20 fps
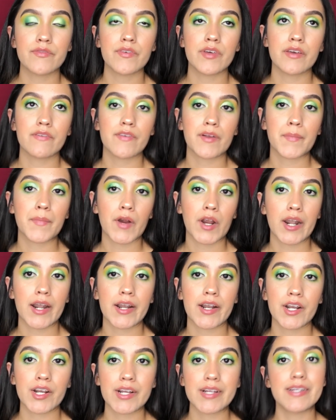If your
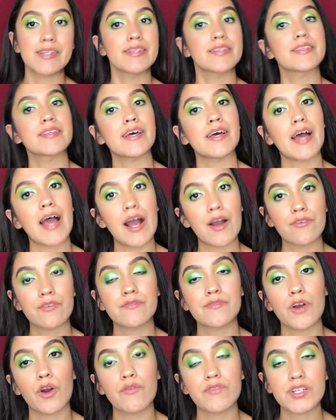partner is out
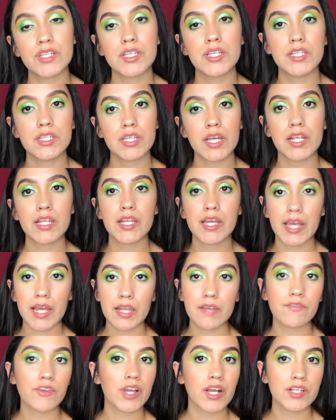of overseas, and again,
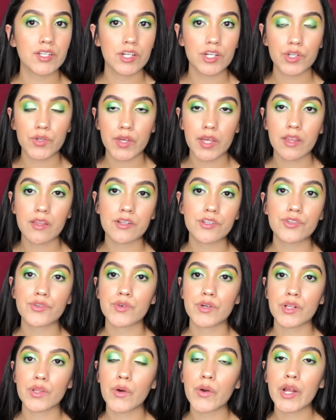if you guys aren't doing this
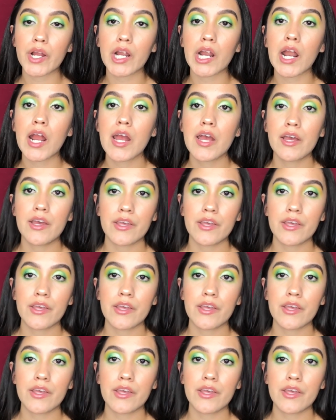through a lawyer,